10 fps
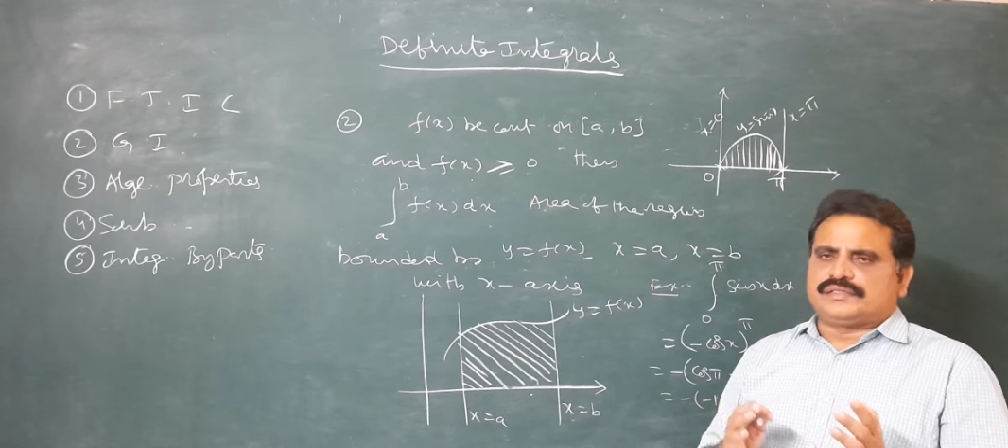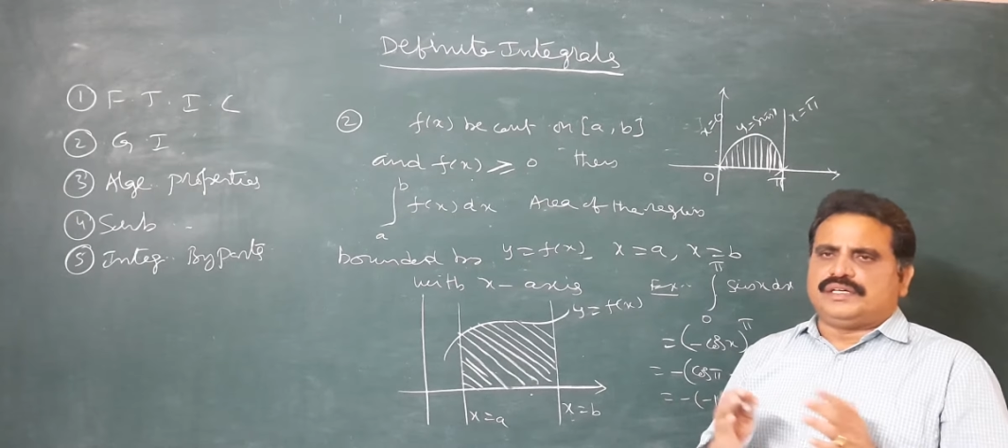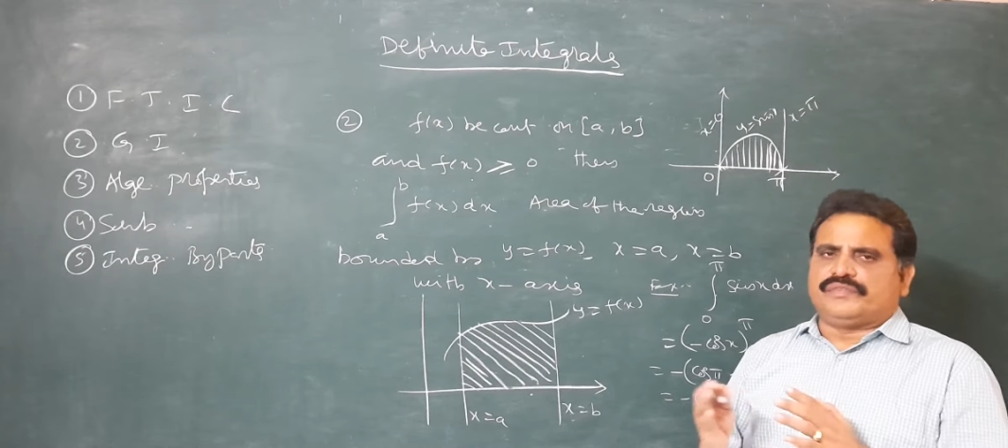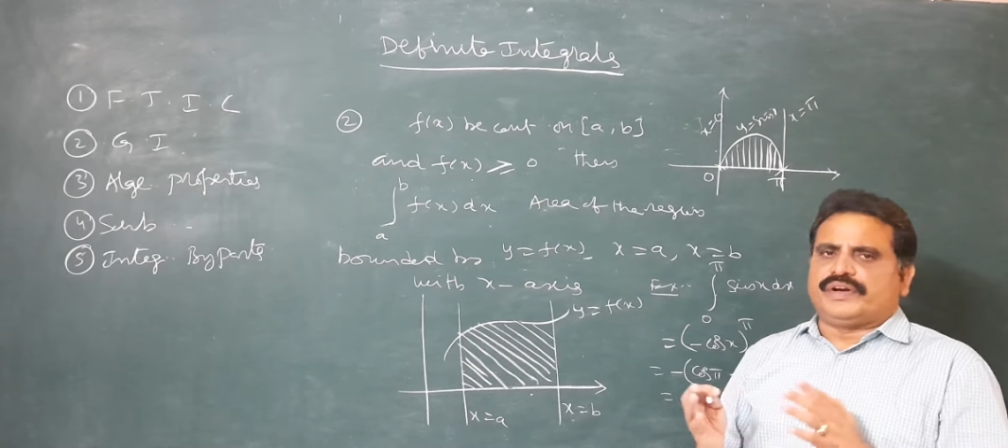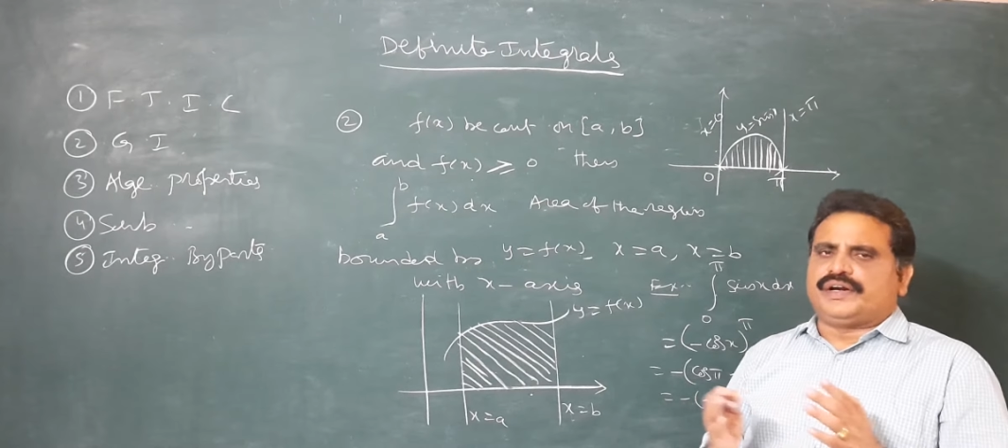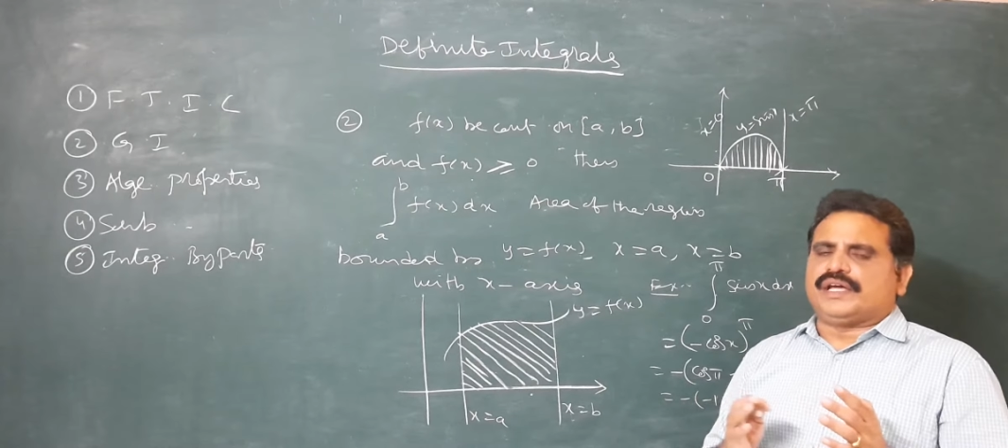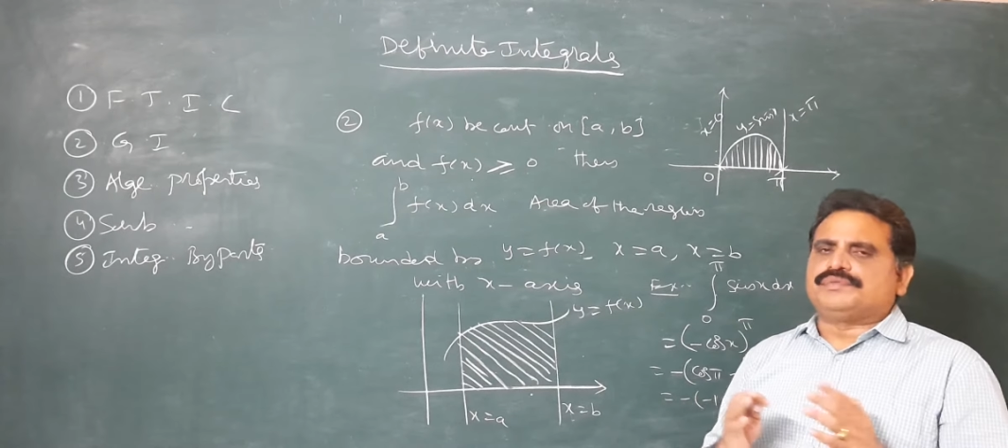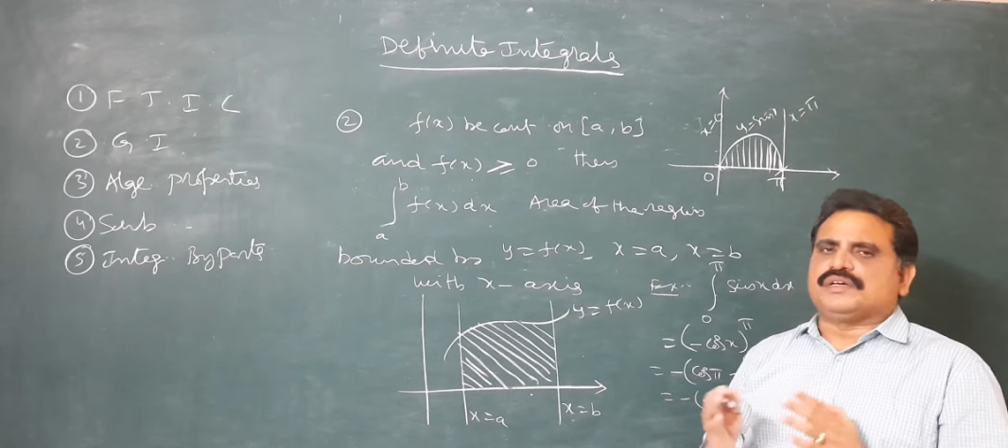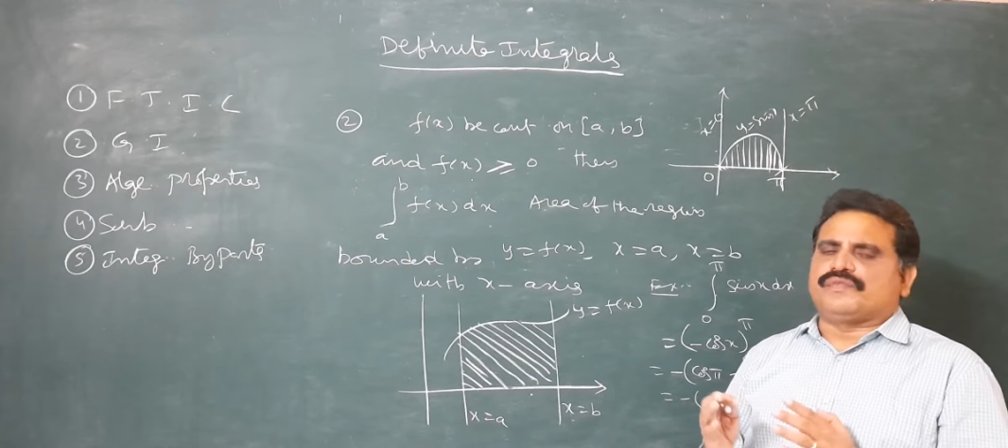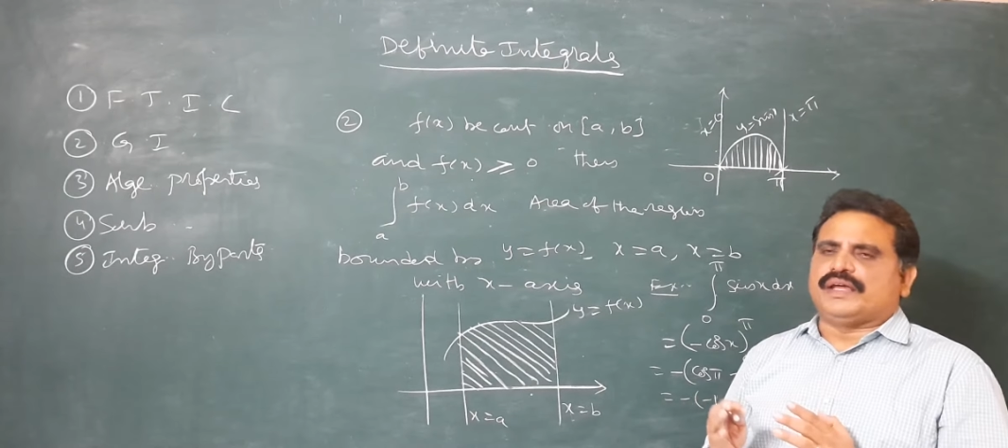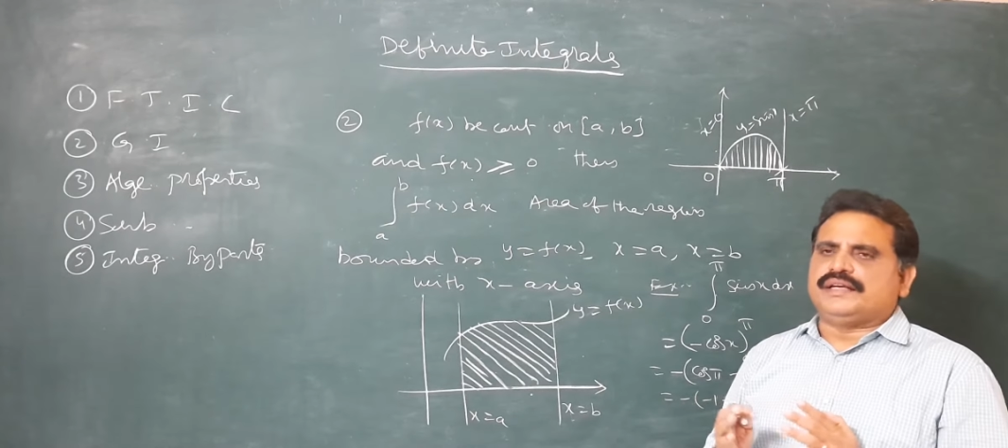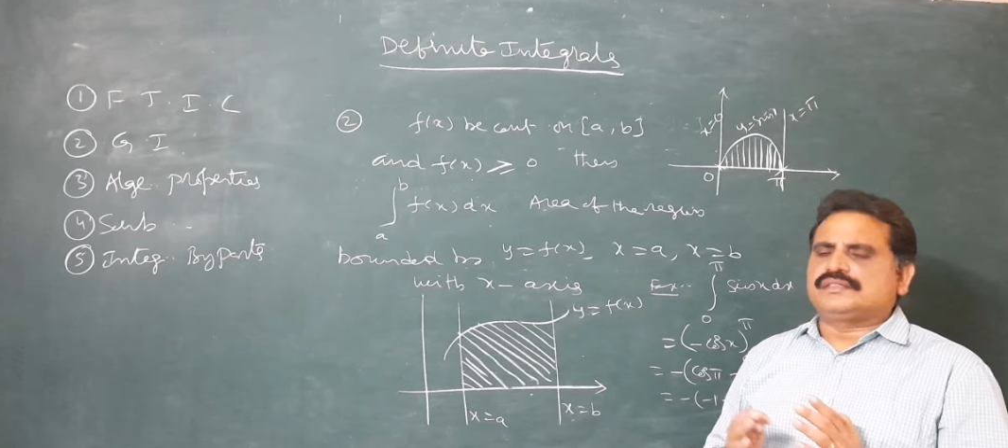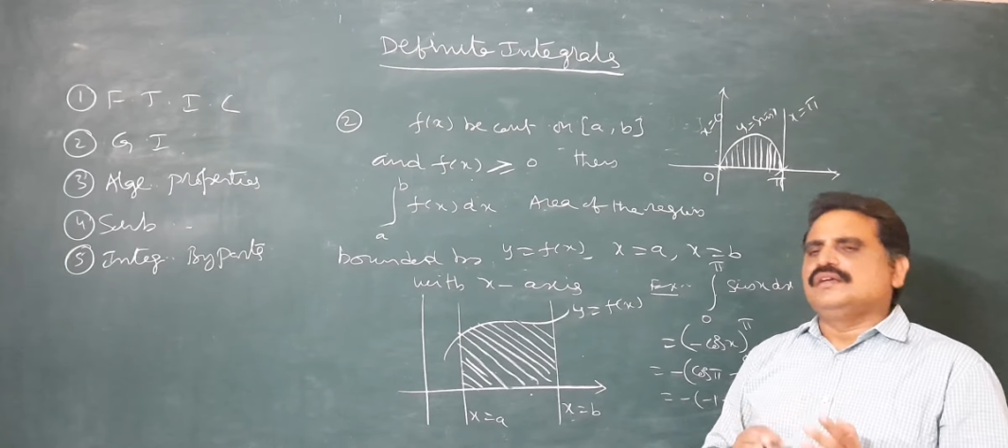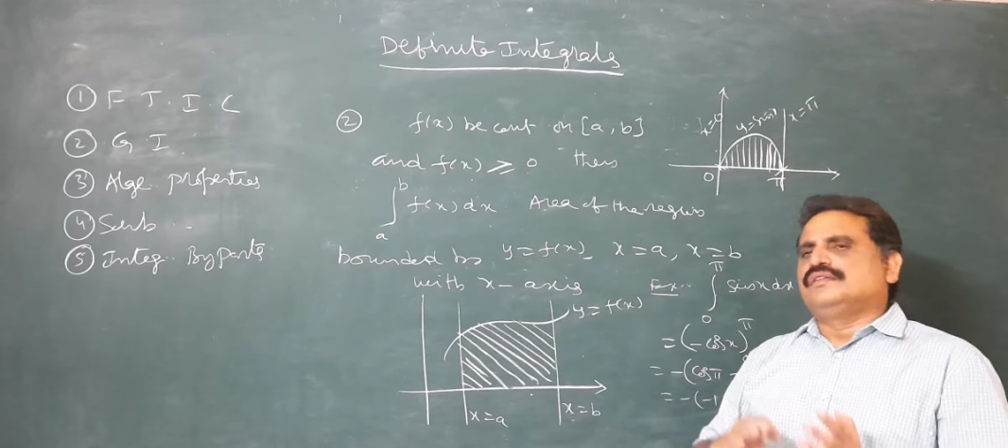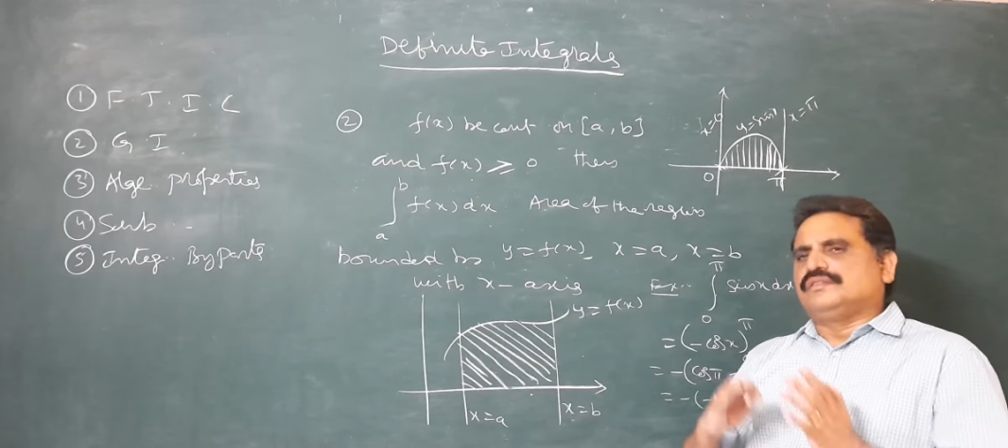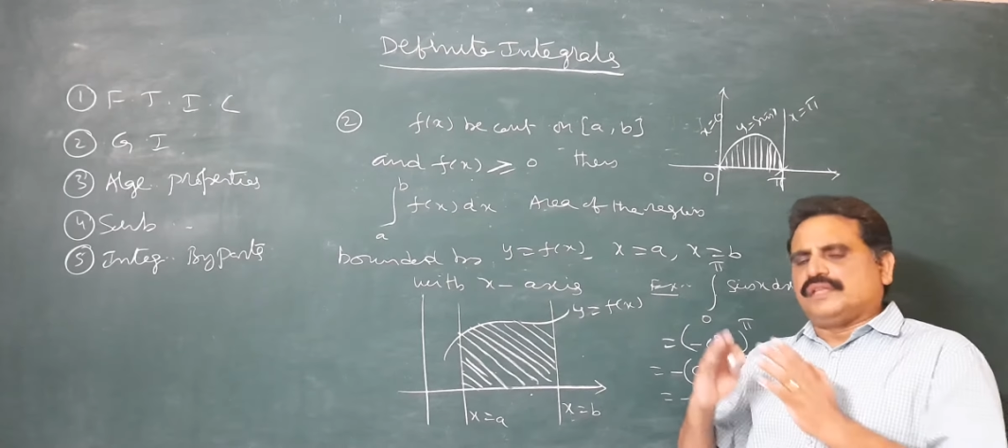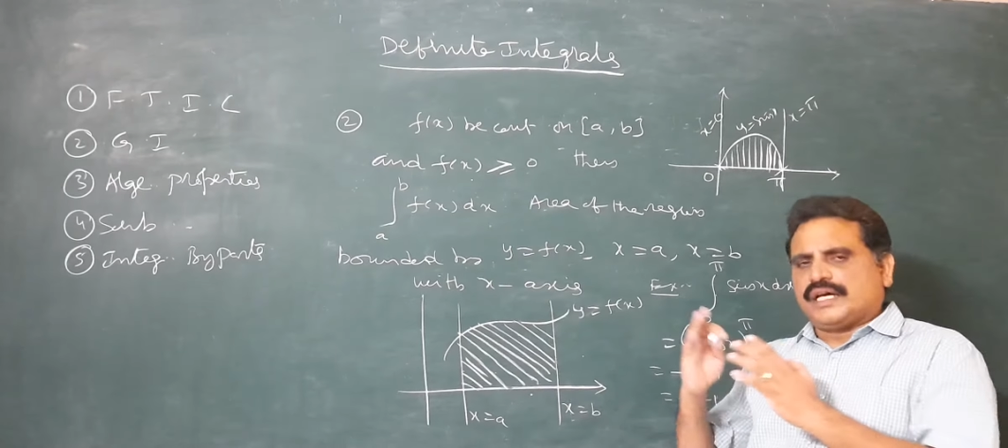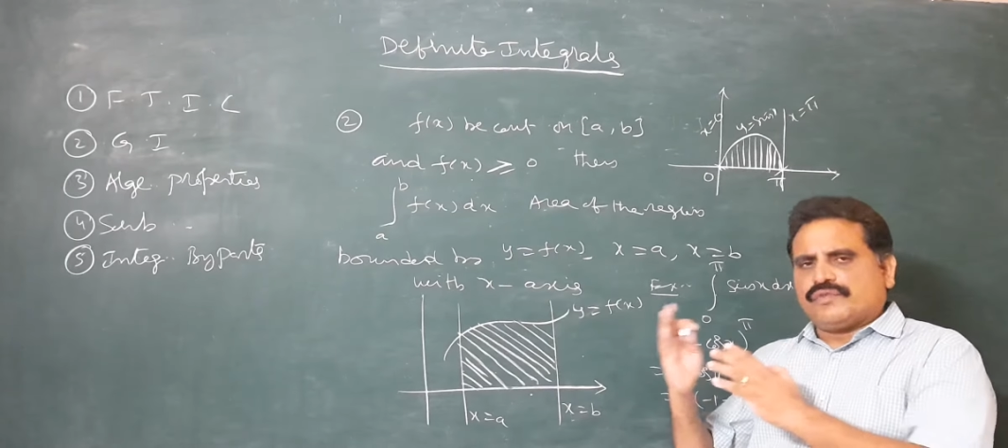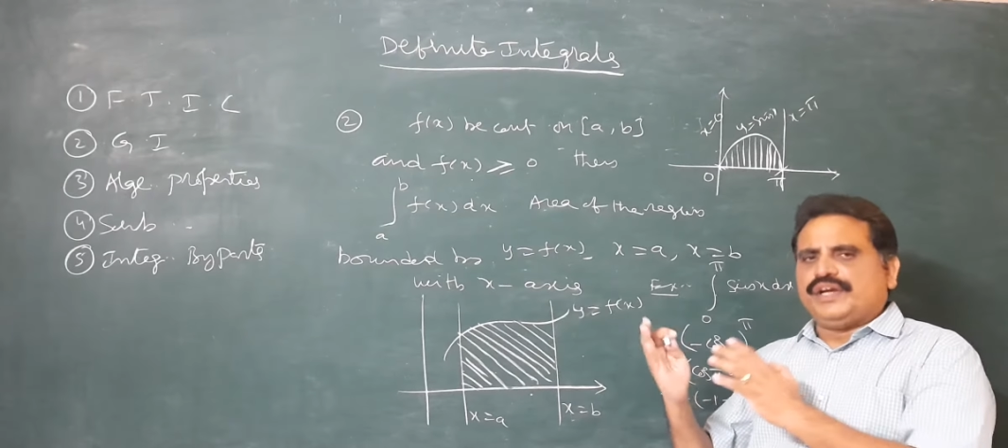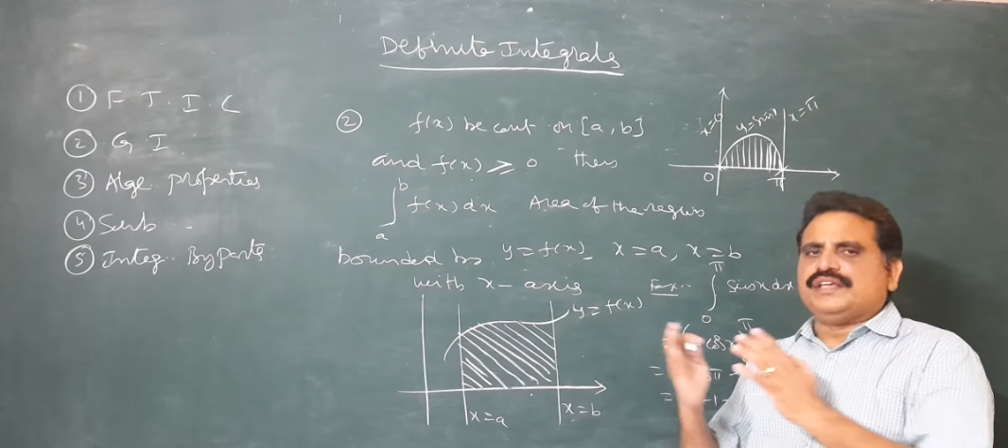different types of lines.
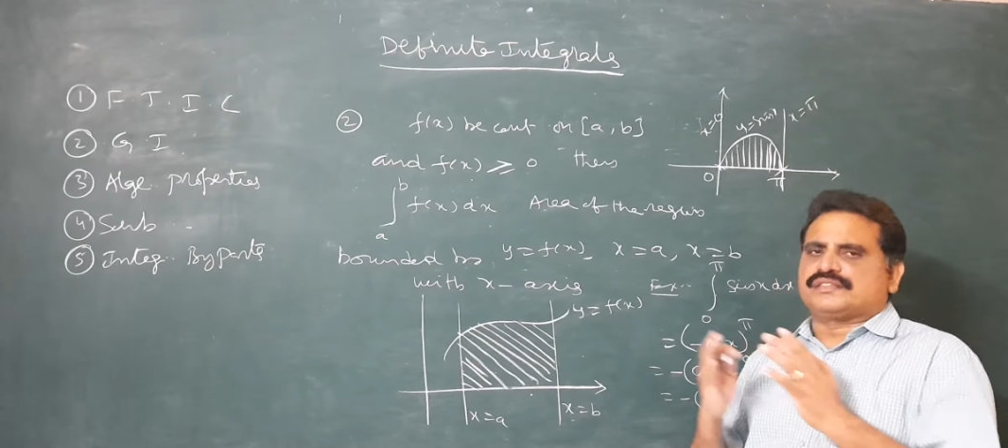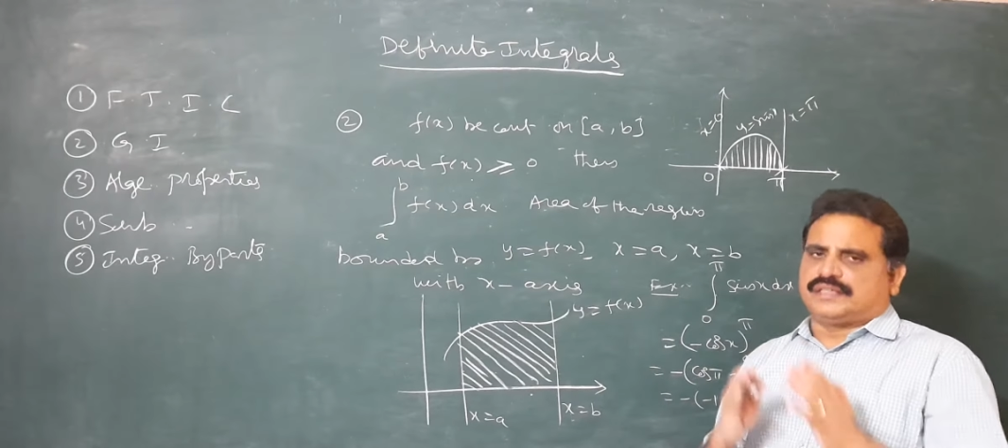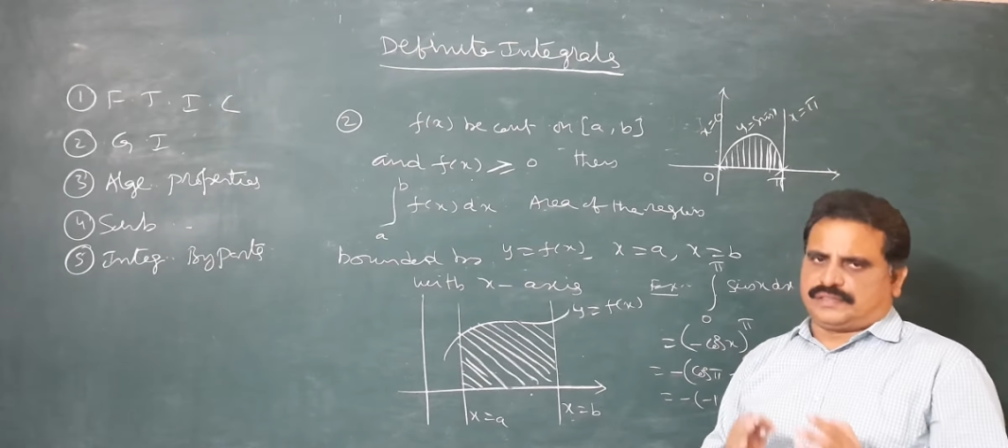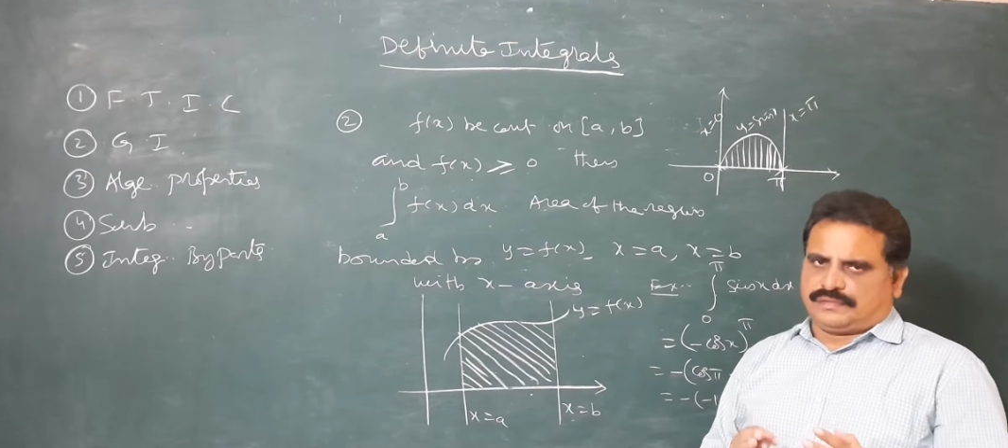There we discuss.